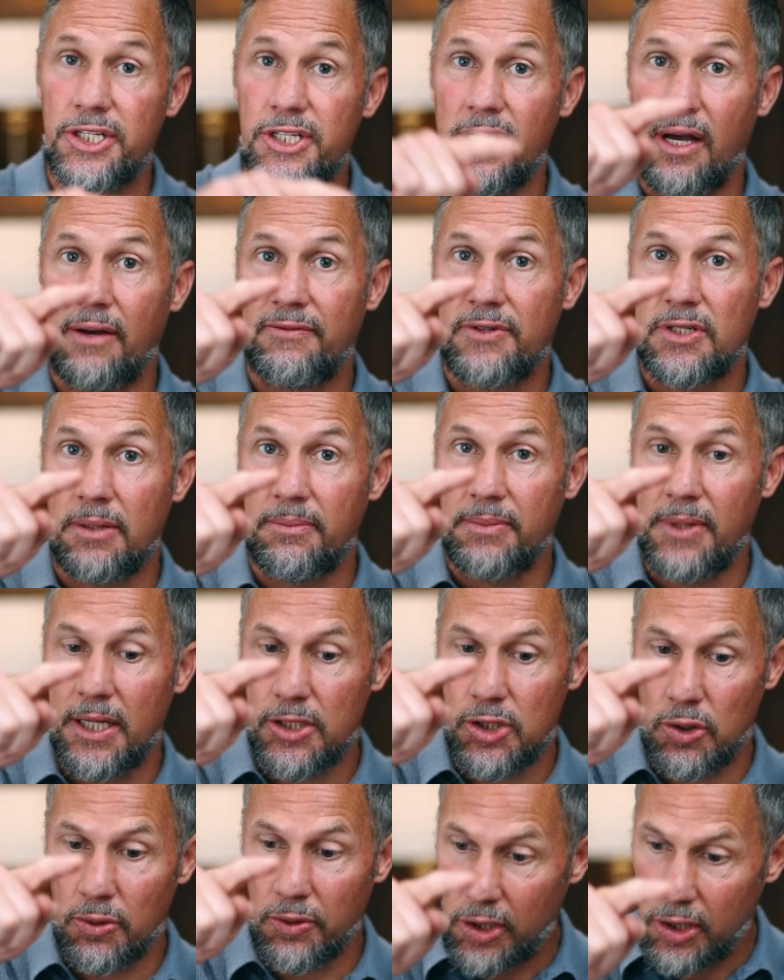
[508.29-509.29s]
She had some
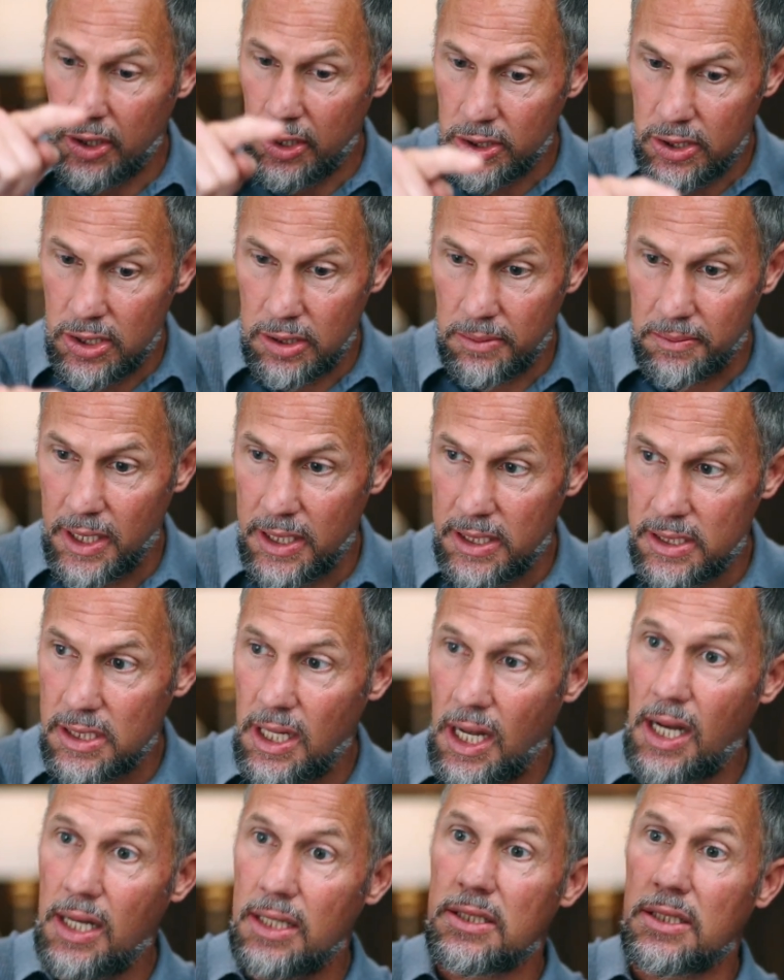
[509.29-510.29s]
days that were good, some days
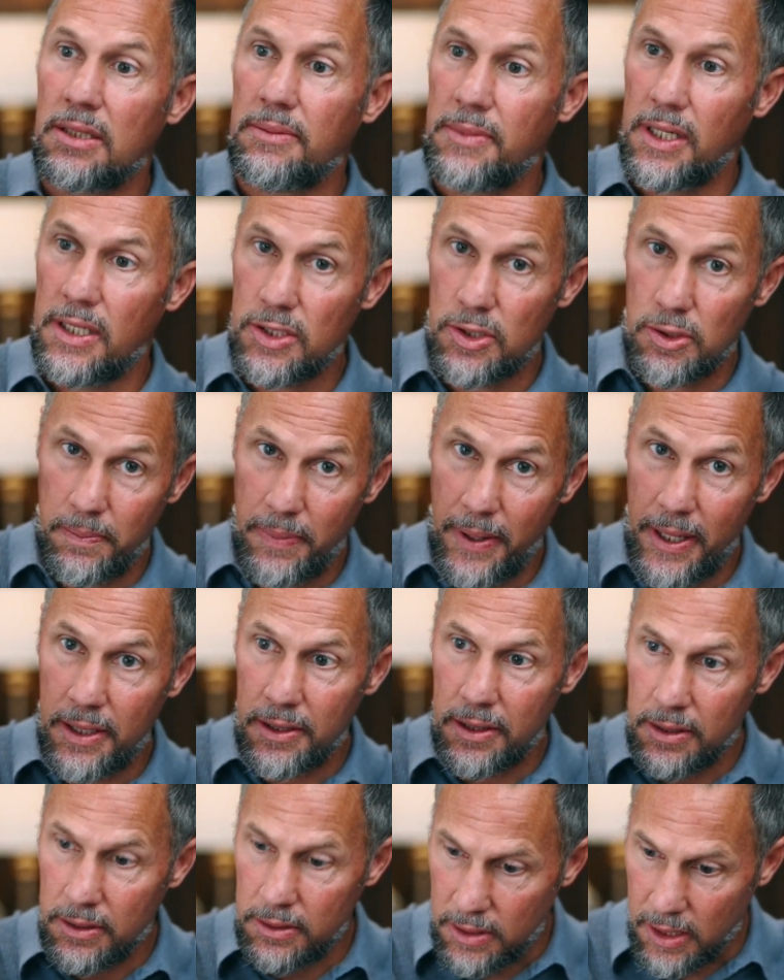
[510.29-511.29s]
not, some days are
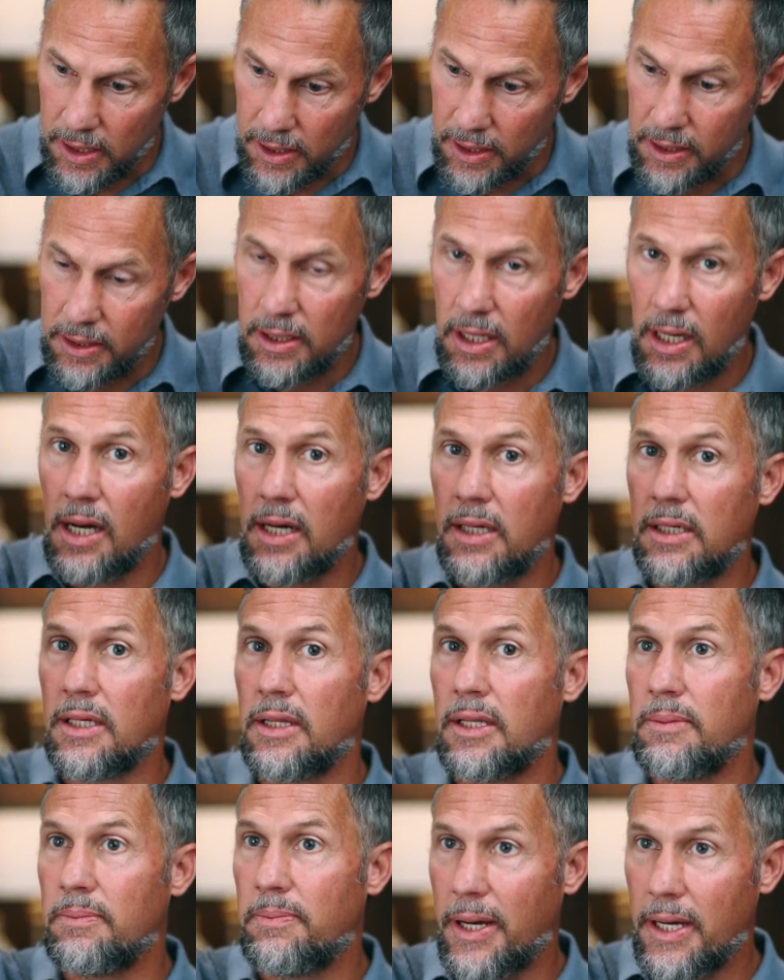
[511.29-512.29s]
better and then not,
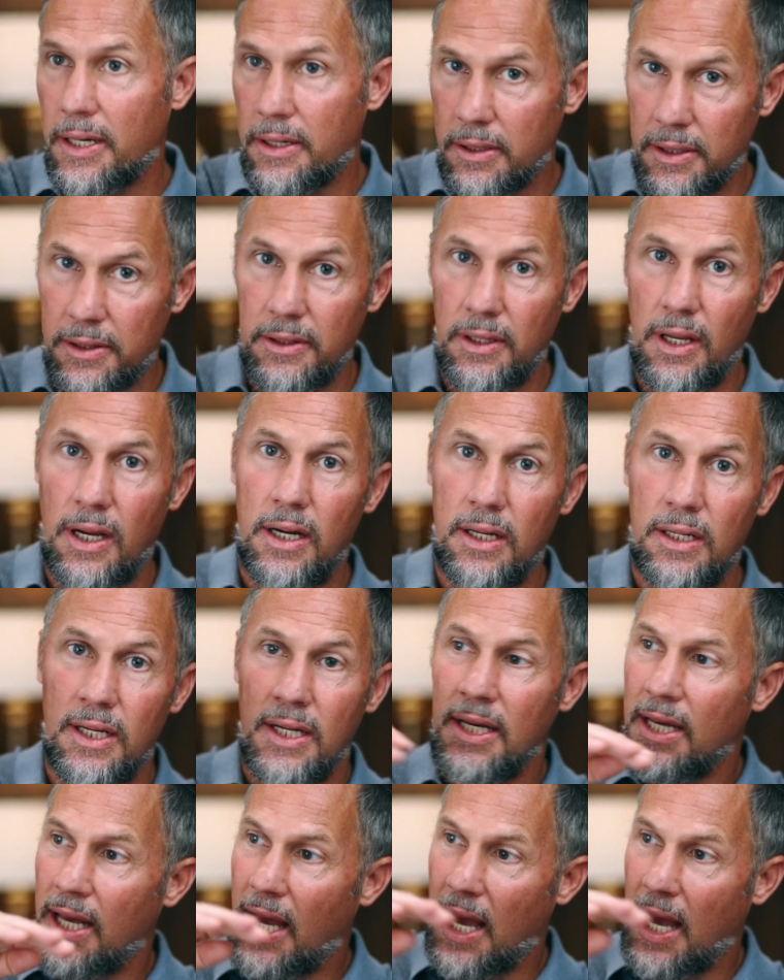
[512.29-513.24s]
and then better and not.